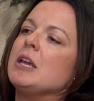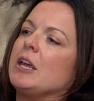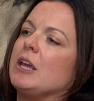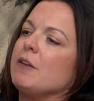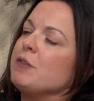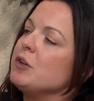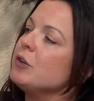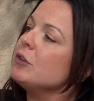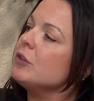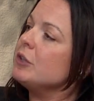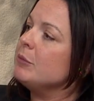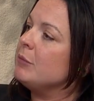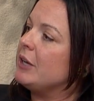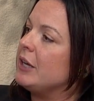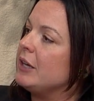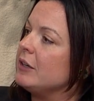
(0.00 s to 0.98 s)
If you'll
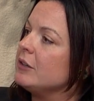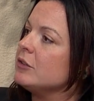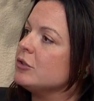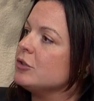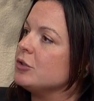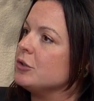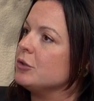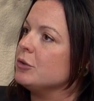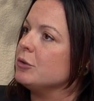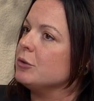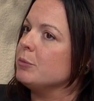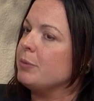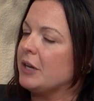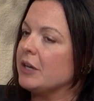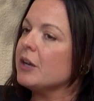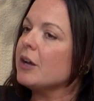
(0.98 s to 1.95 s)
commit to
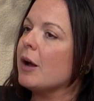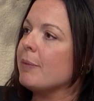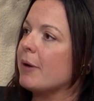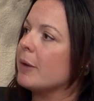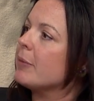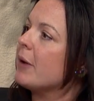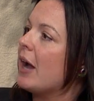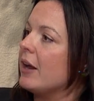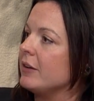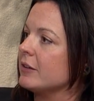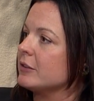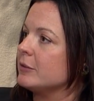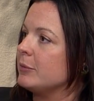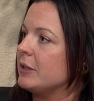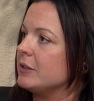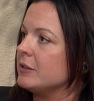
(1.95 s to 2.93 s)
picking up our patent
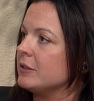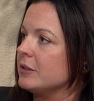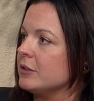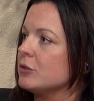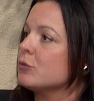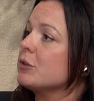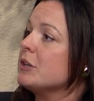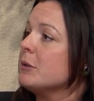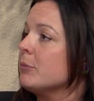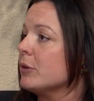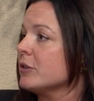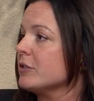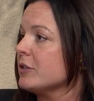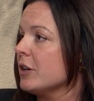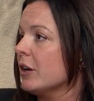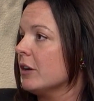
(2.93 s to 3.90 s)
expenses,
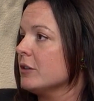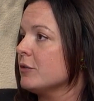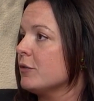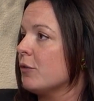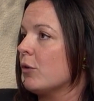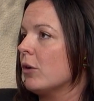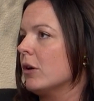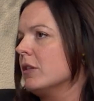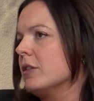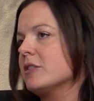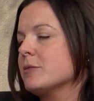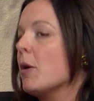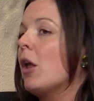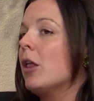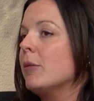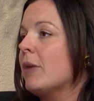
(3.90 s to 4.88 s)
reimbursing us for the
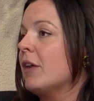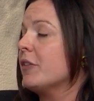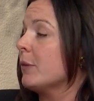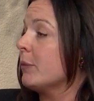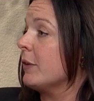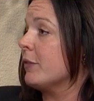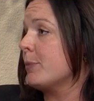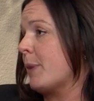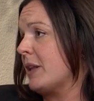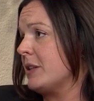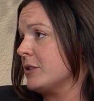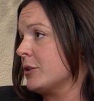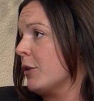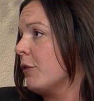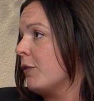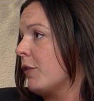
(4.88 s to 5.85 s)
small amount that we've spent
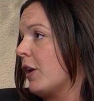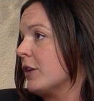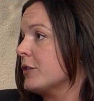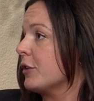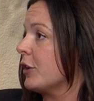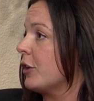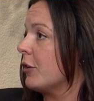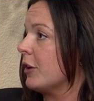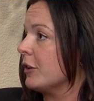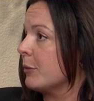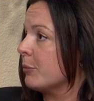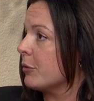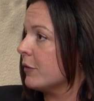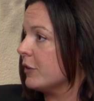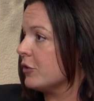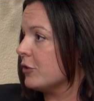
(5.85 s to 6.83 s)
so far securing the
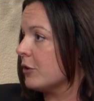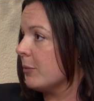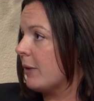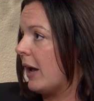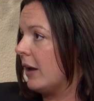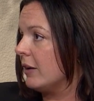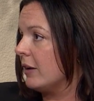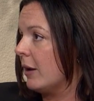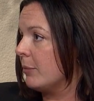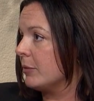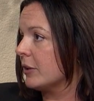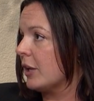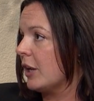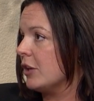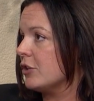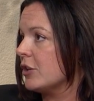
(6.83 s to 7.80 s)
provisional patent
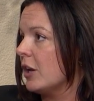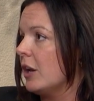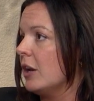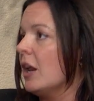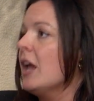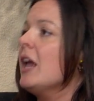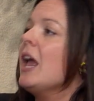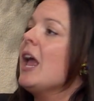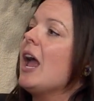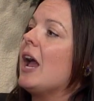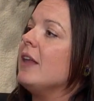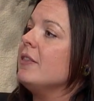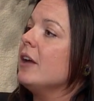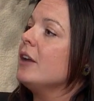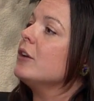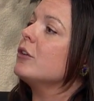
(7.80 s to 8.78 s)
application,
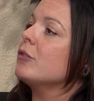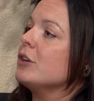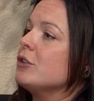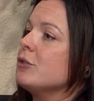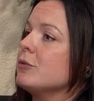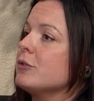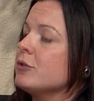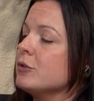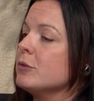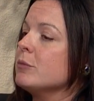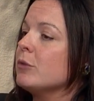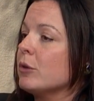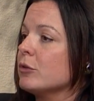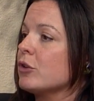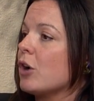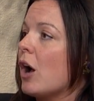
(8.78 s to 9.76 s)
and then agree to assume
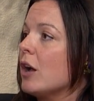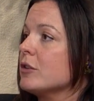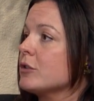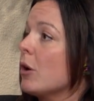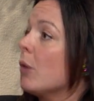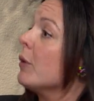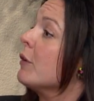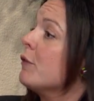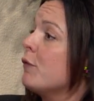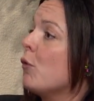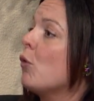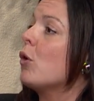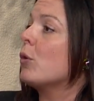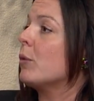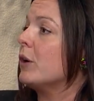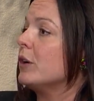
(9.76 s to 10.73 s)
those costs going
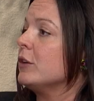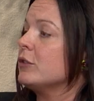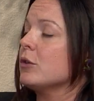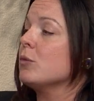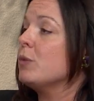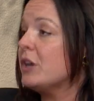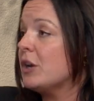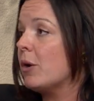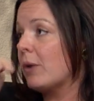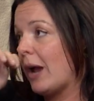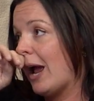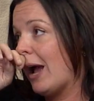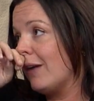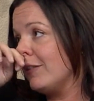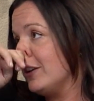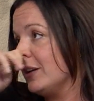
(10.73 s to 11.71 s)
forward so we don't
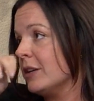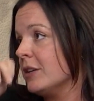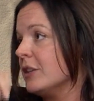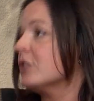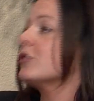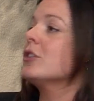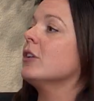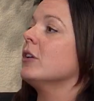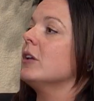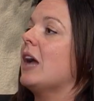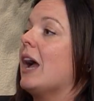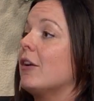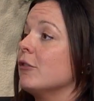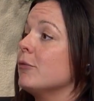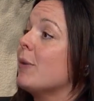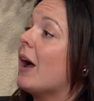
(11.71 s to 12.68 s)
have any additional
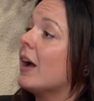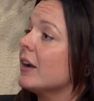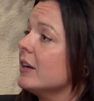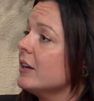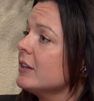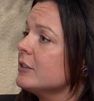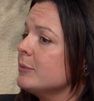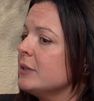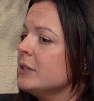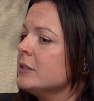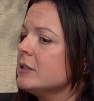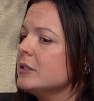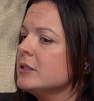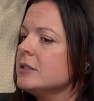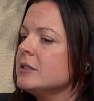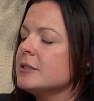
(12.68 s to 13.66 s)
out-of-pocket
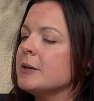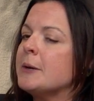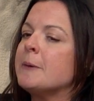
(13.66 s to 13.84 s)
expenses,